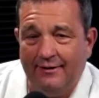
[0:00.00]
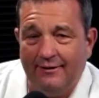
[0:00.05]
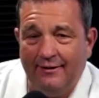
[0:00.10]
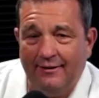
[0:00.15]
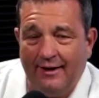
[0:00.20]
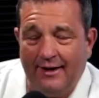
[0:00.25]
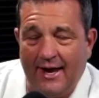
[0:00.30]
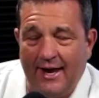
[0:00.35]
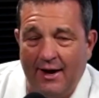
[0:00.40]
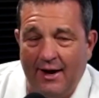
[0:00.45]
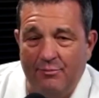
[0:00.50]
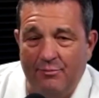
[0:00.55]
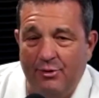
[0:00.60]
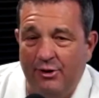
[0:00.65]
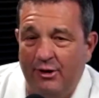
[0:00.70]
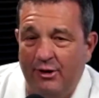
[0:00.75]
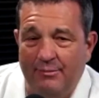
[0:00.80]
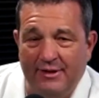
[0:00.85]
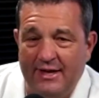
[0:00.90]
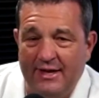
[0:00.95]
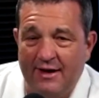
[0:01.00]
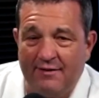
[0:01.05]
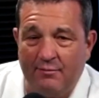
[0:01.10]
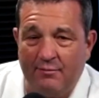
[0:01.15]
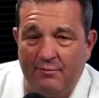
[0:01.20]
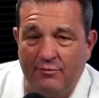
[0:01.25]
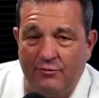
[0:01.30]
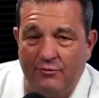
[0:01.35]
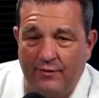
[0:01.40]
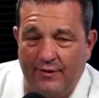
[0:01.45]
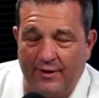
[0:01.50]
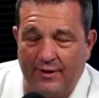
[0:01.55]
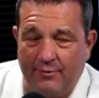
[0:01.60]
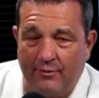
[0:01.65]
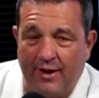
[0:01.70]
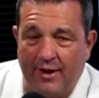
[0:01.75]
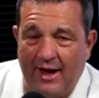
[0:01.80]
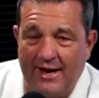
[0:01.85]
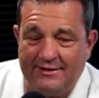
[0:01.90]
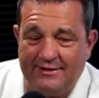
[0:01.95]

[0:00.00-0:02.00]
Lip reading: and how he put them in the oven before they were rise.